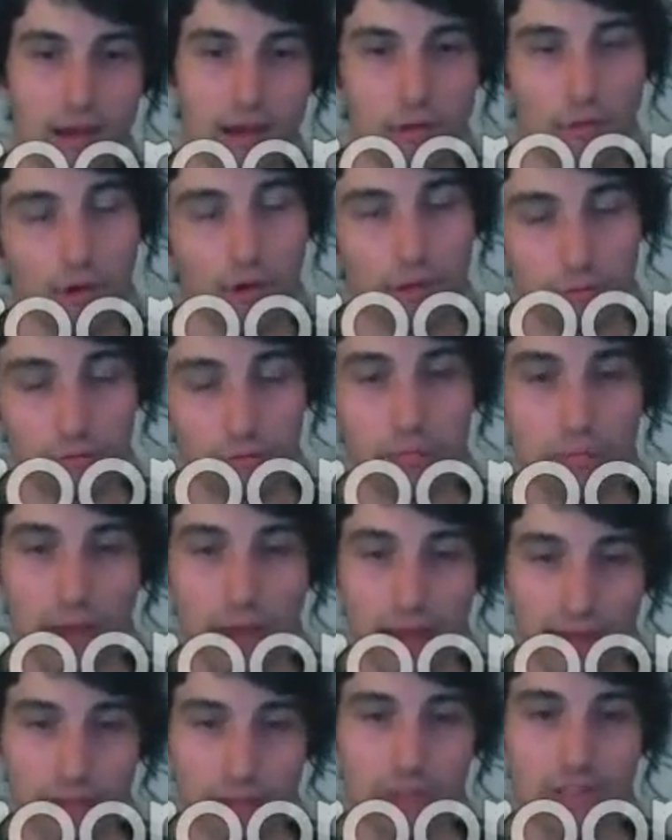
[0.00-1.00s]
What you
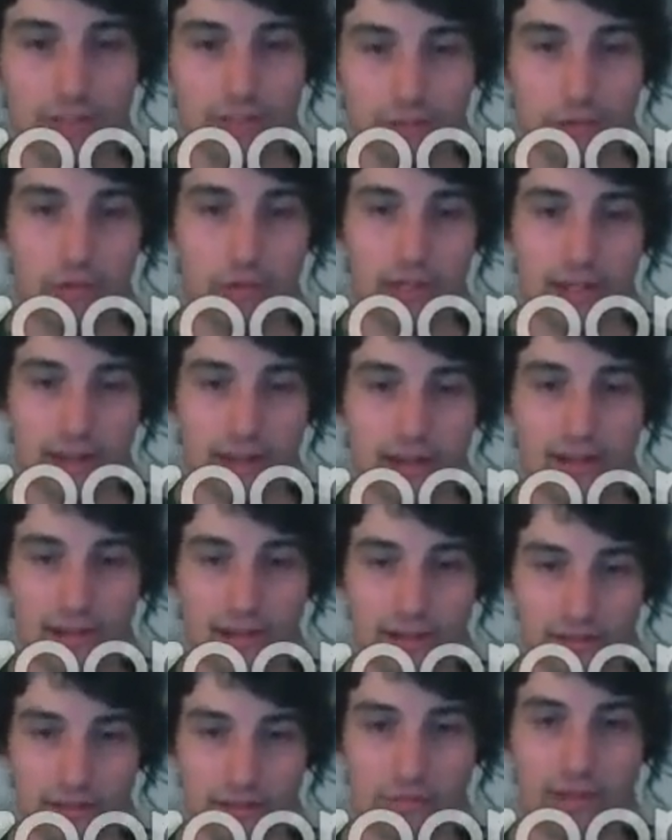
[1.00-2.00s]
actually do here
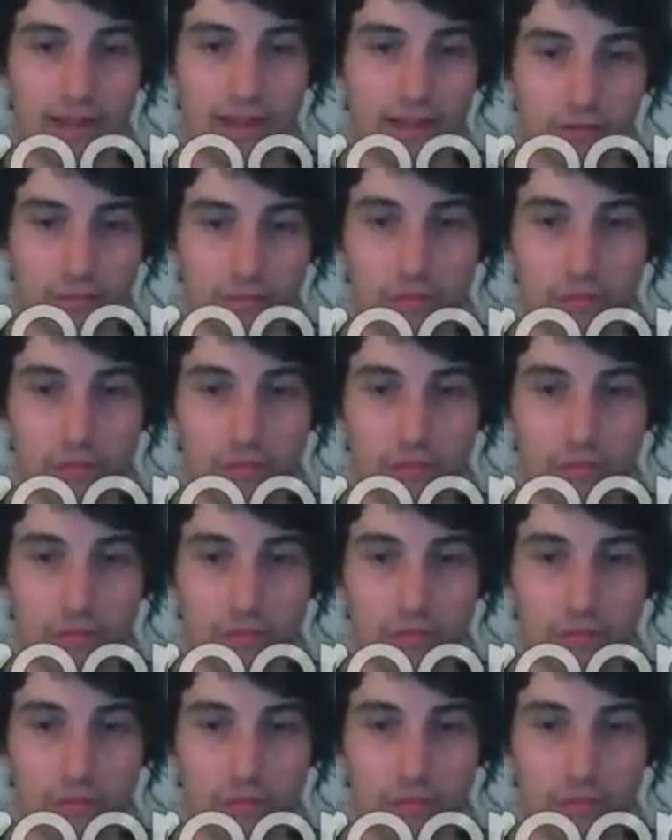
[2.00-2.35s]
is you take